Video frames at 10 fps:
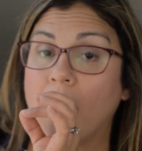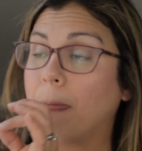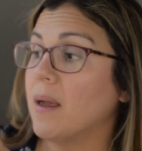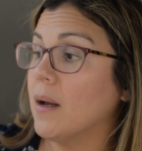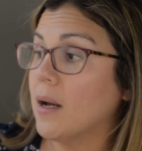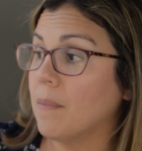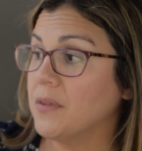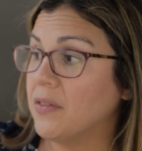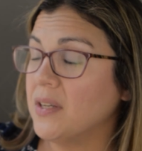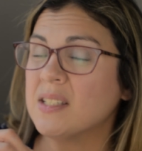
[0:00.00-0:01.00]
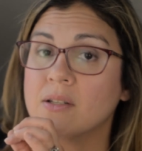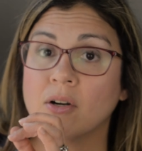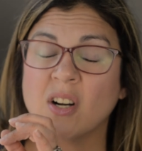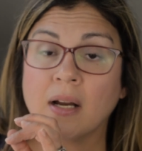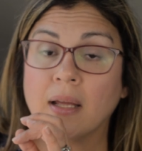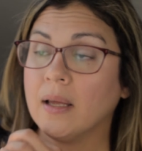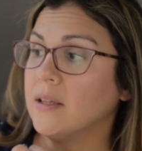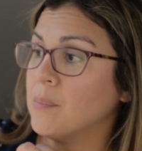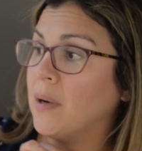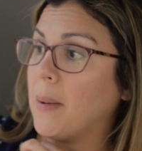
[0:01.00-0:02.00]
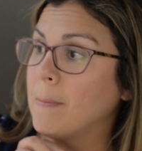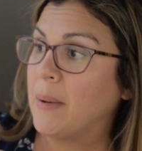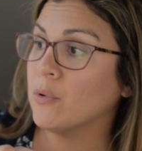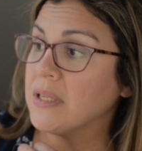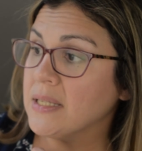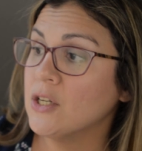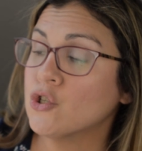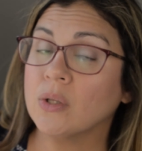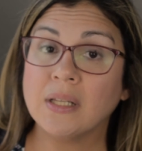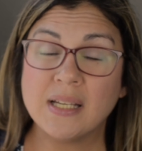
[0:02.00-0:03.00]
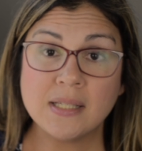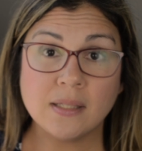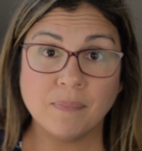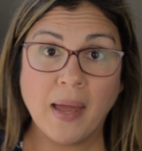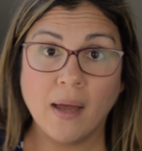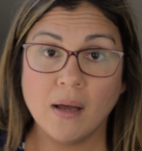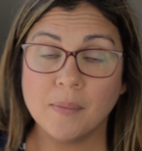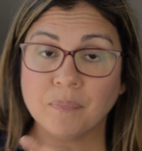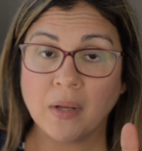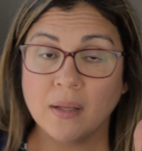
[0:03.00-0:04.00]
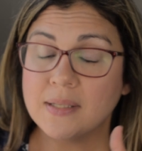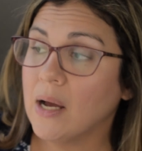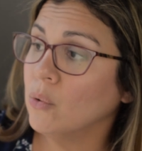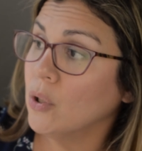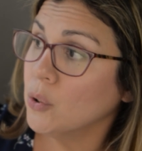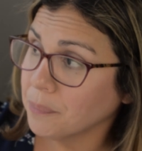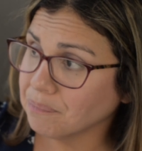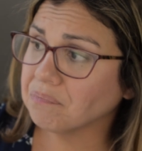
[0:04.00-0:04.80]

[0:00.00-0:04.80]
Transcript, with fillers: the things that are in the memorization list download.